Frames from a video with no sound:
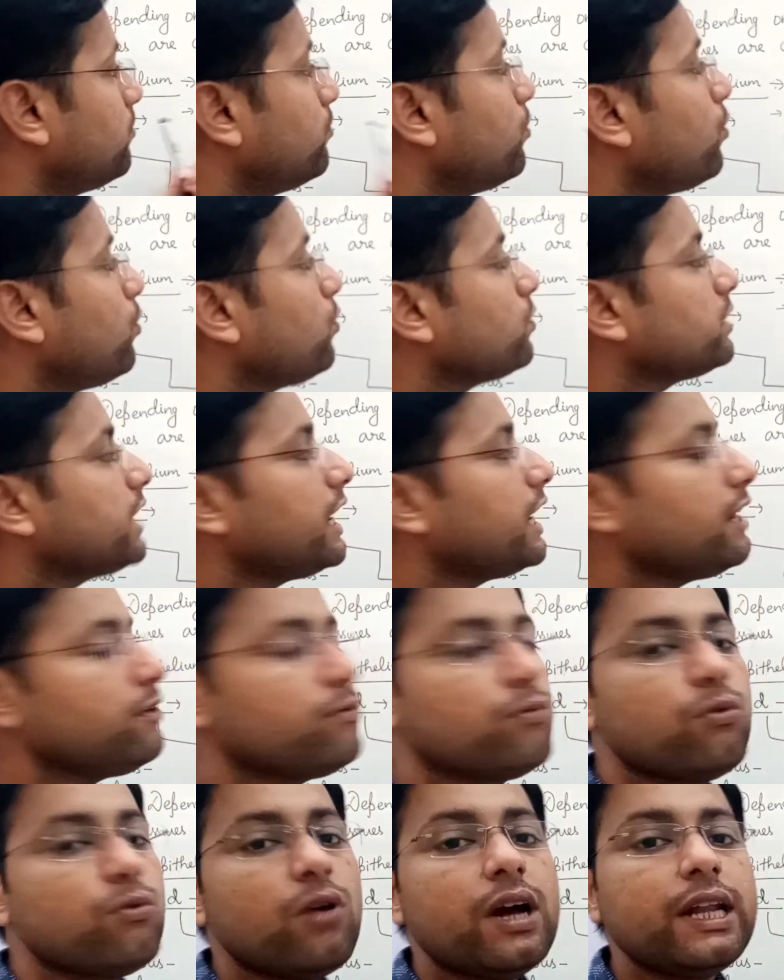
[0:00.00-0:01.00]
more
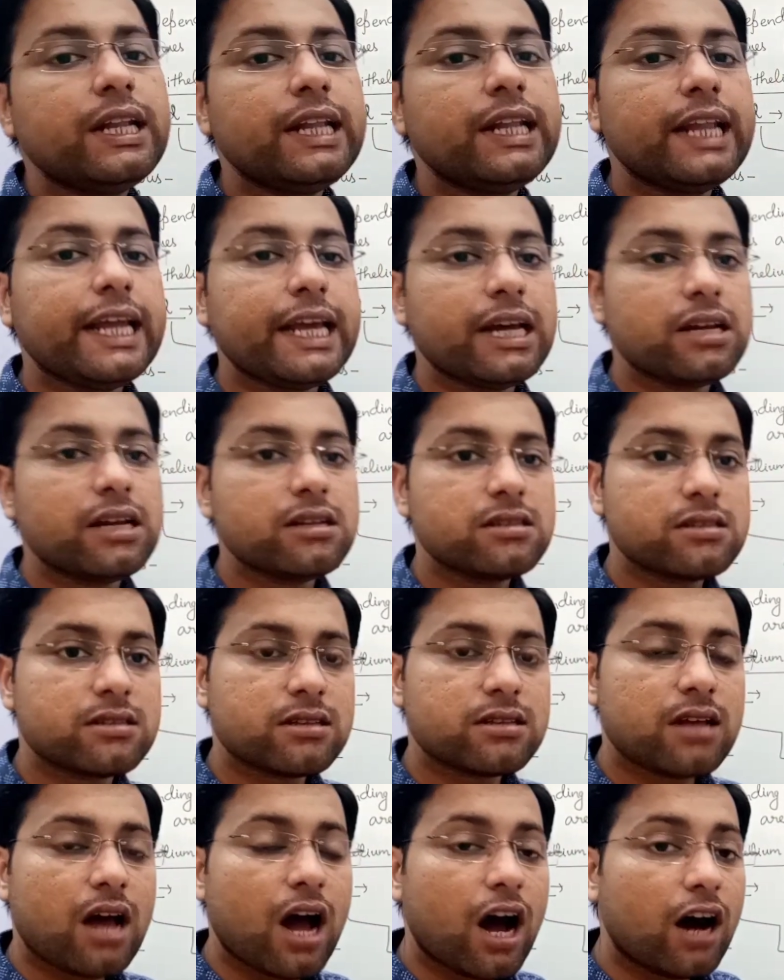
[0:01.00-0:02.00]
than one
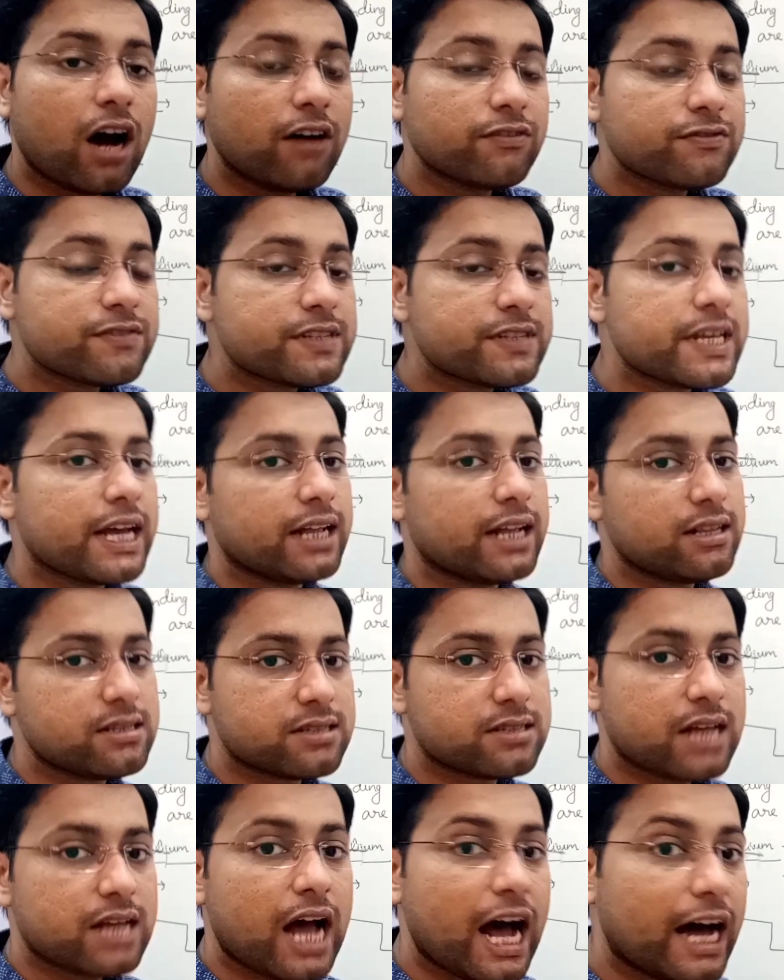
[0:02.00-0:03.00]
layers of
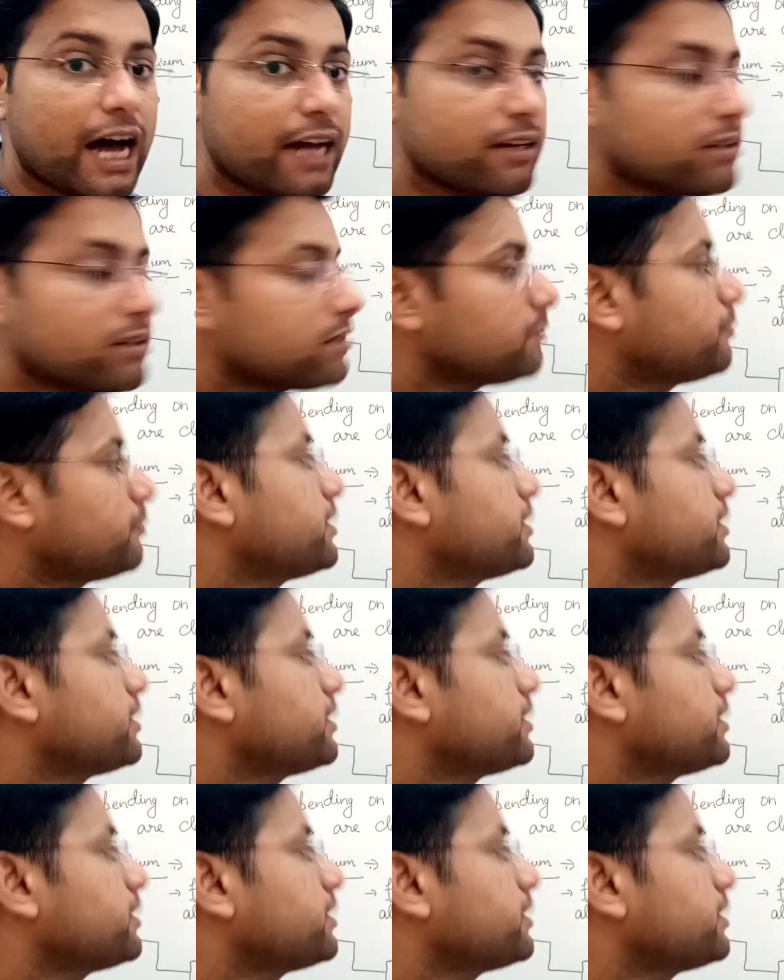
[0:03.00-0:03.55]
cells are